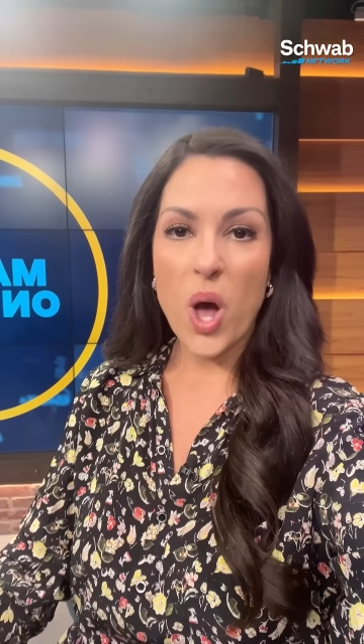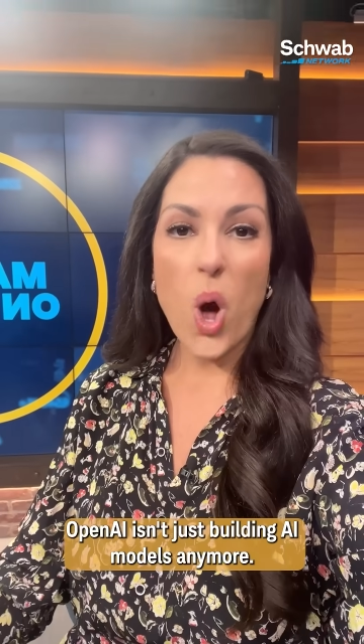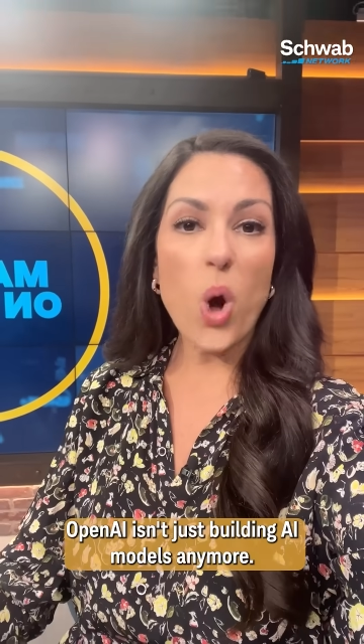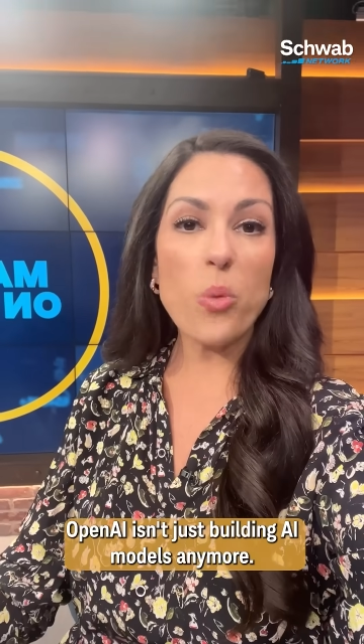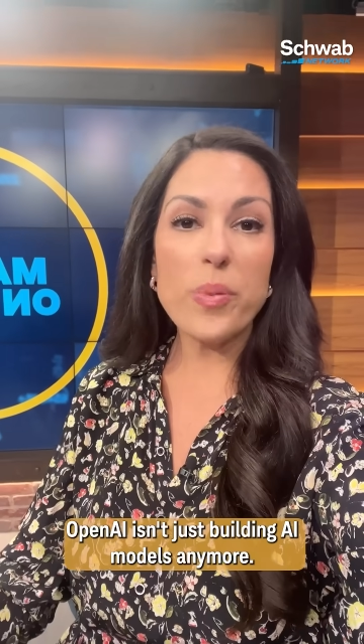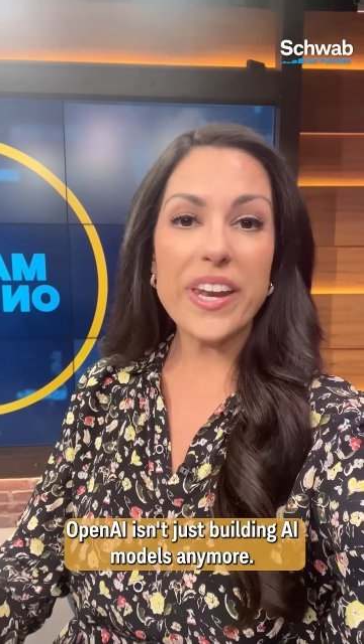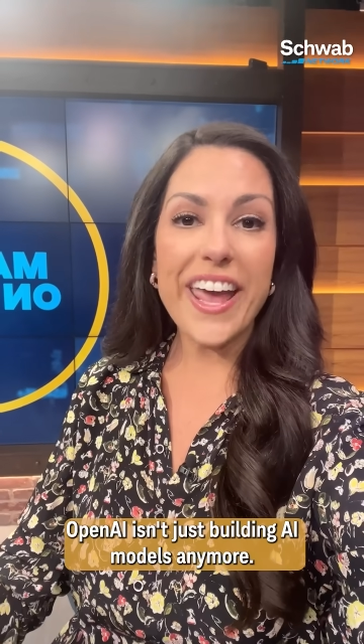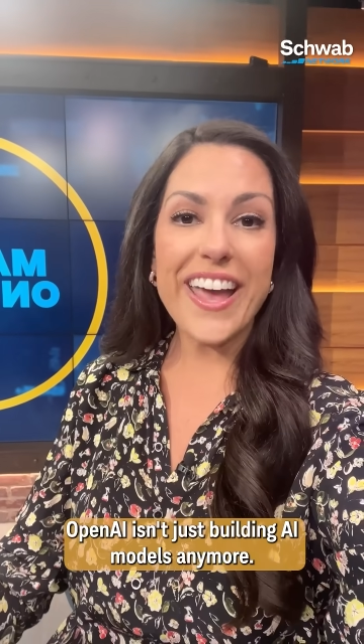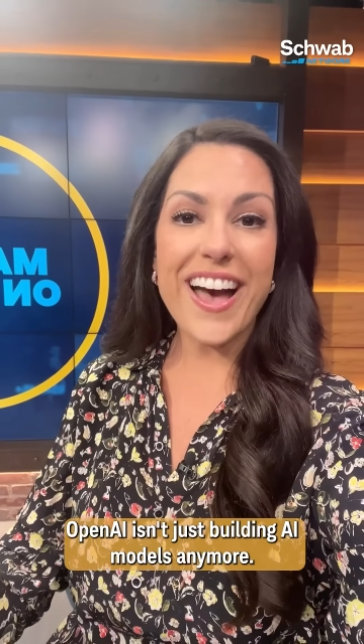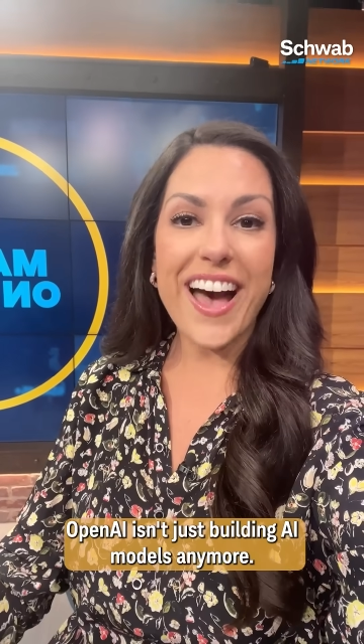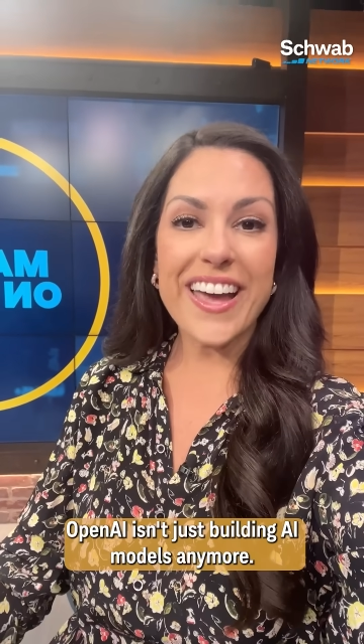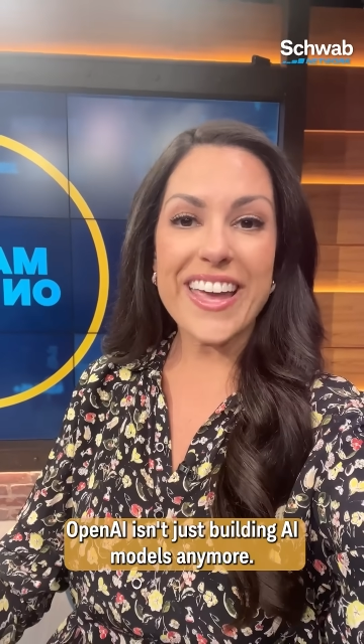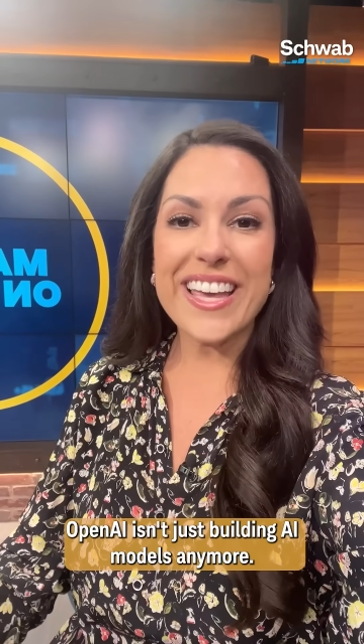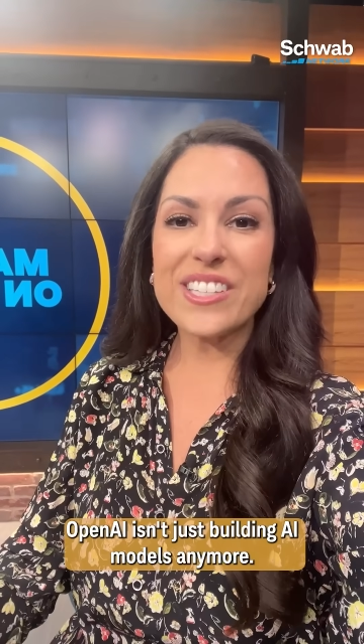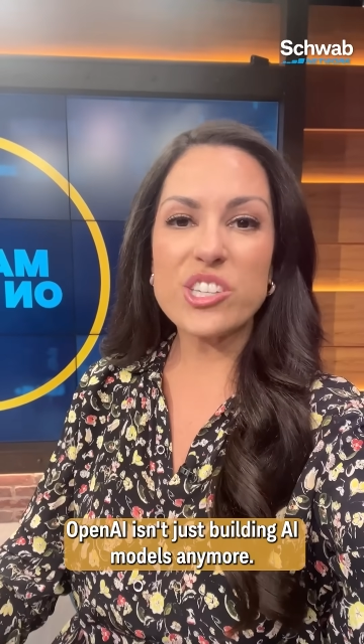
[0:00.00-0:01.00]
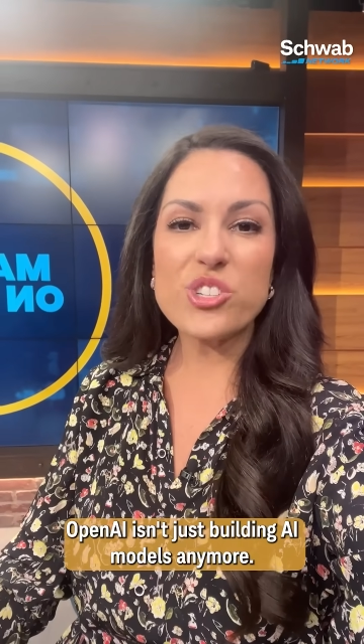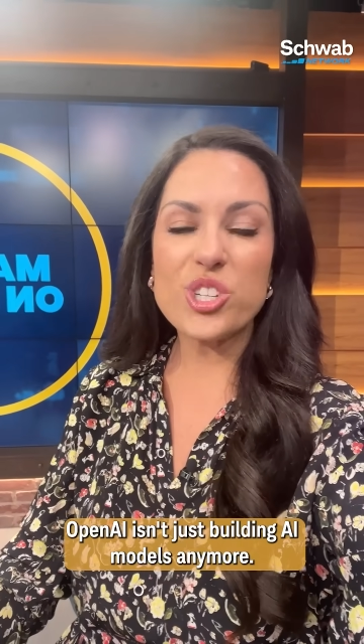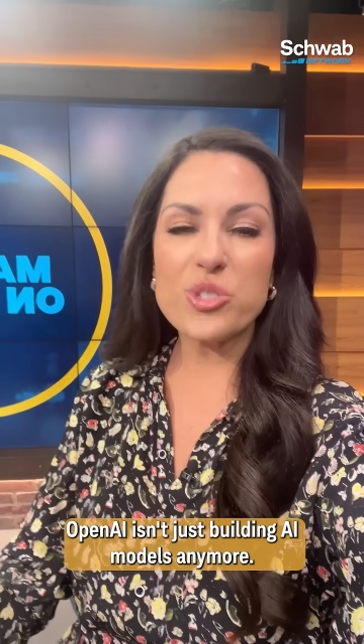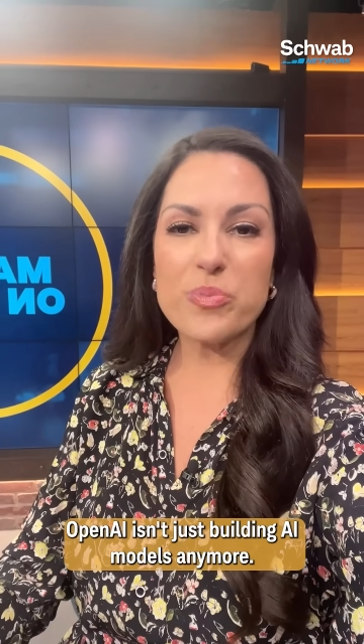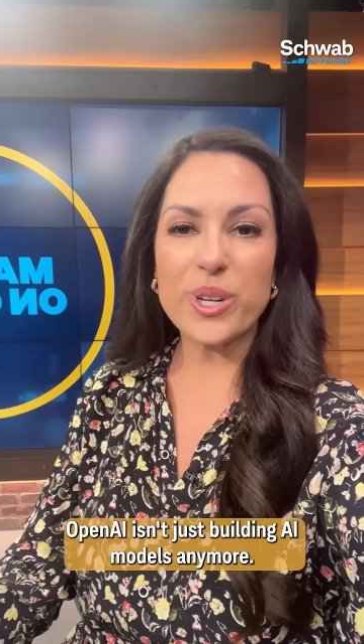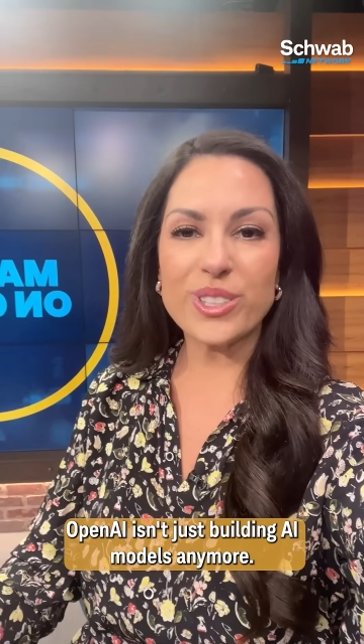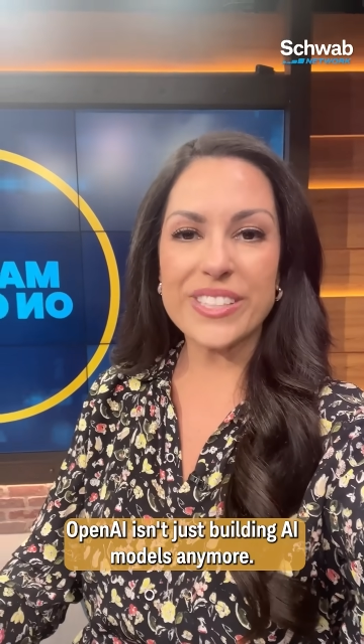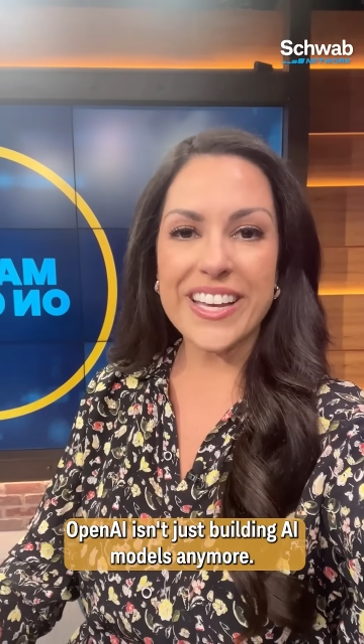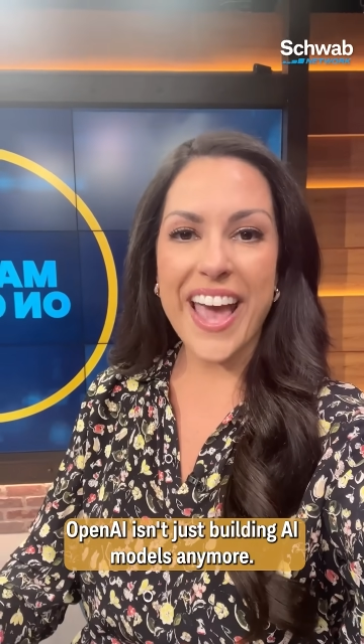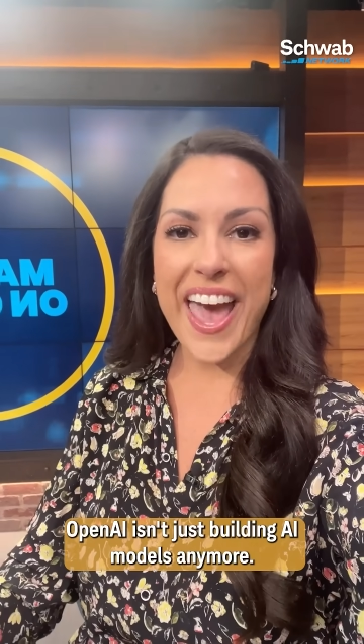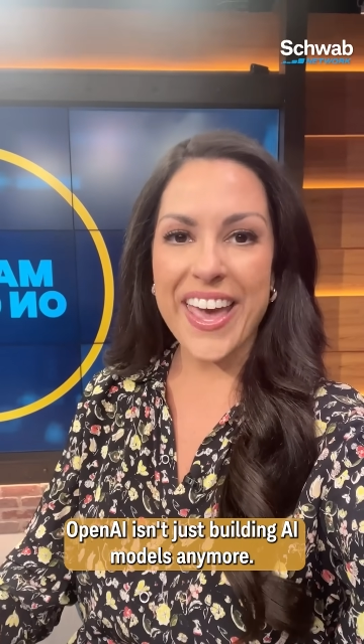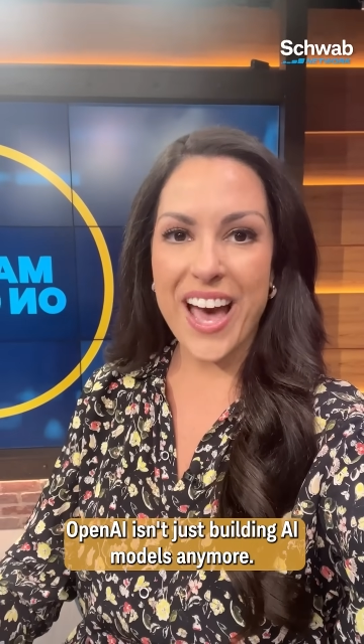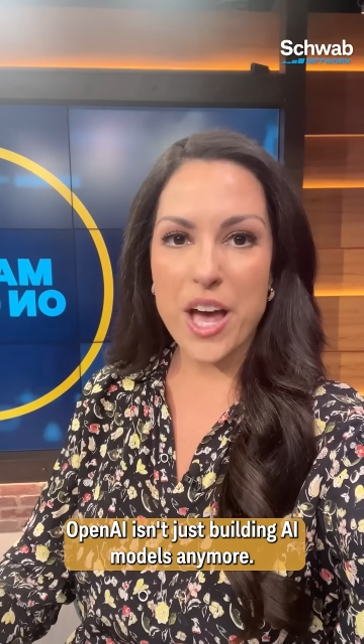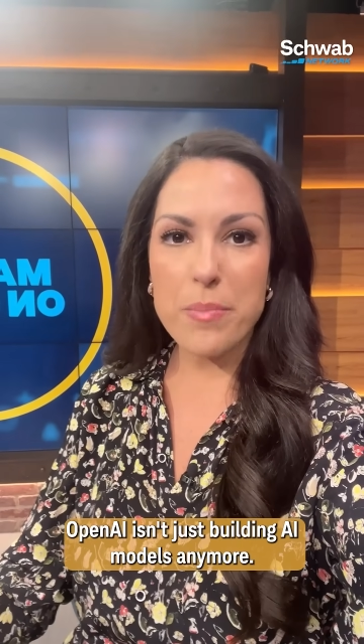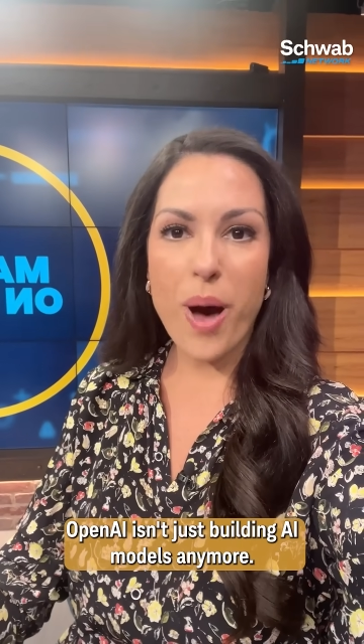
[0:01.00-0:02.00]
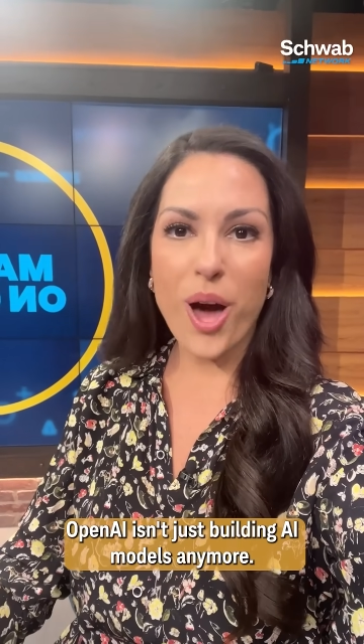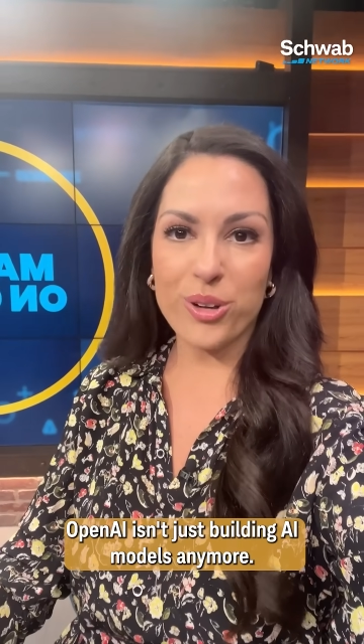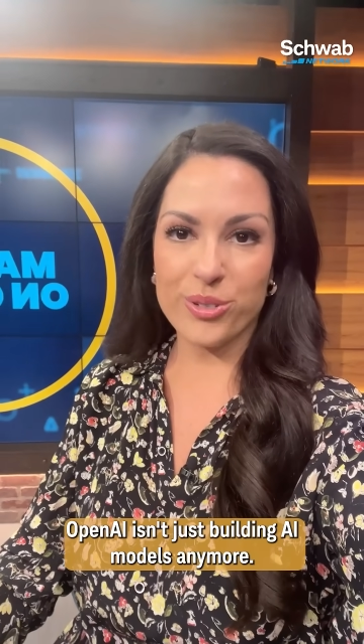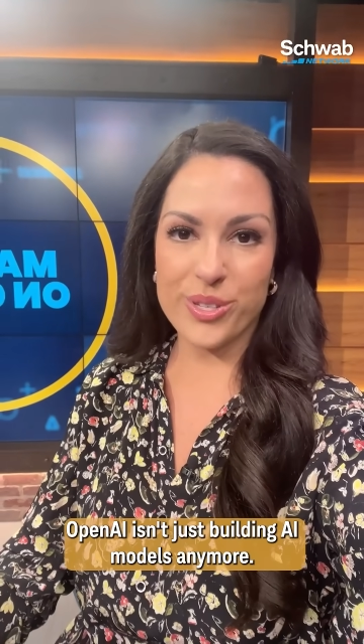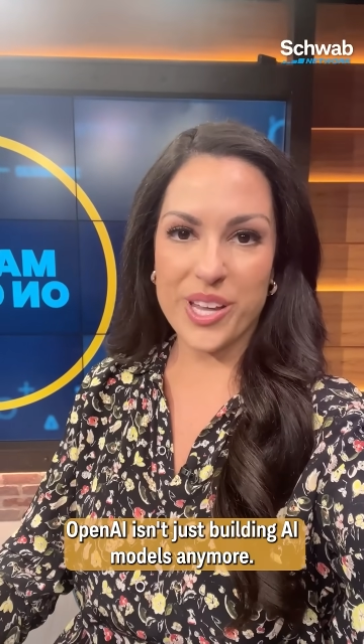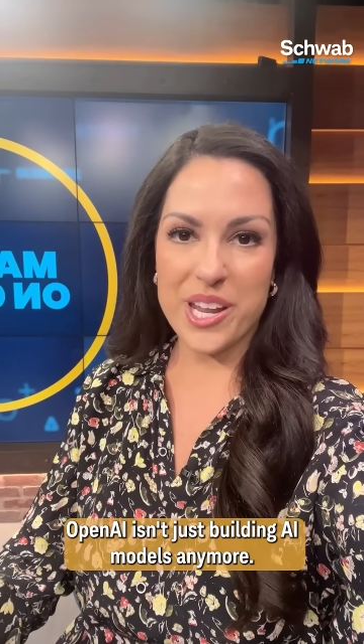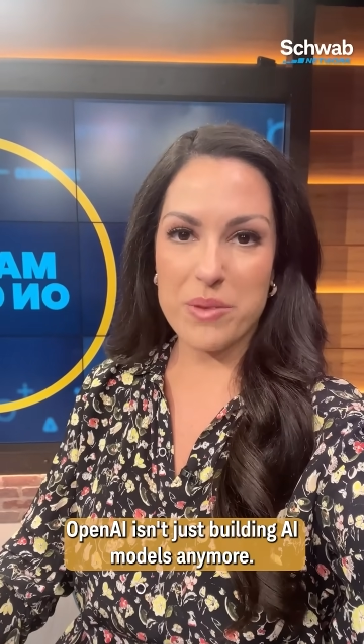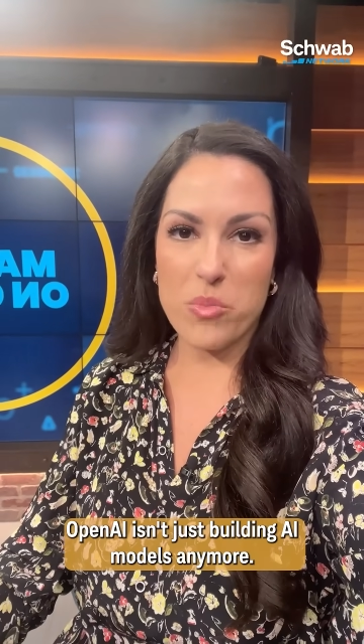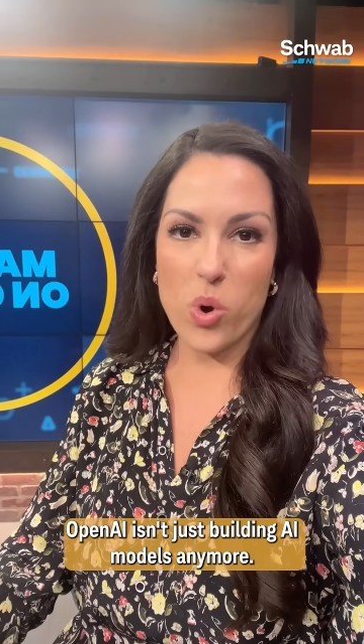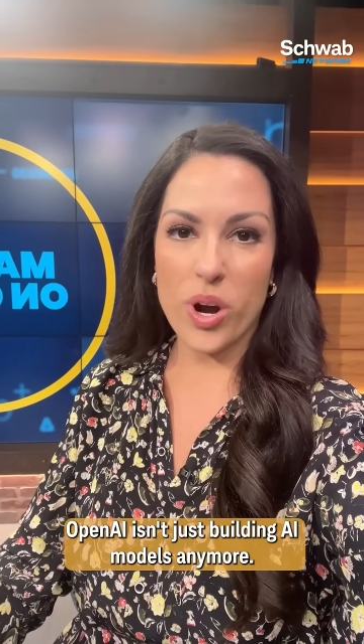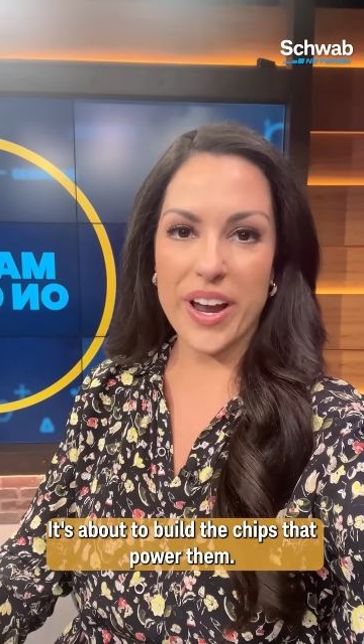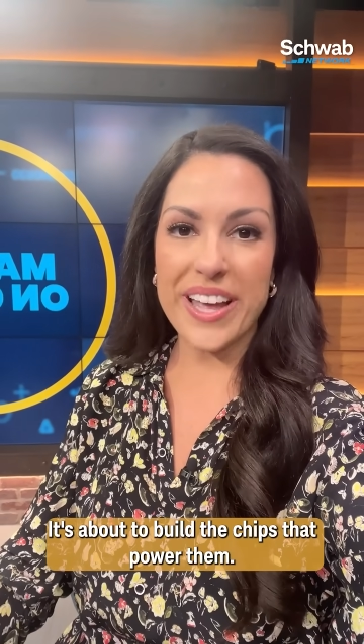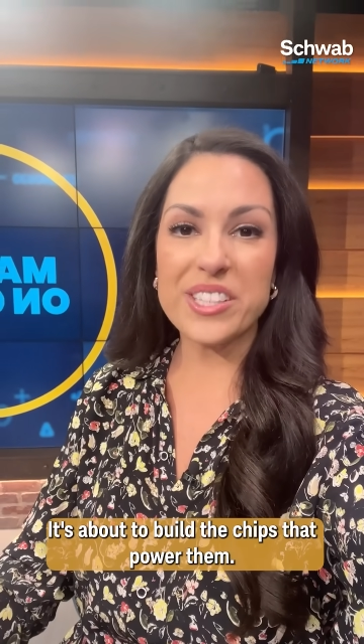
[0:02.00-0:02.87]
OpenAI isn't just building AI models anymore,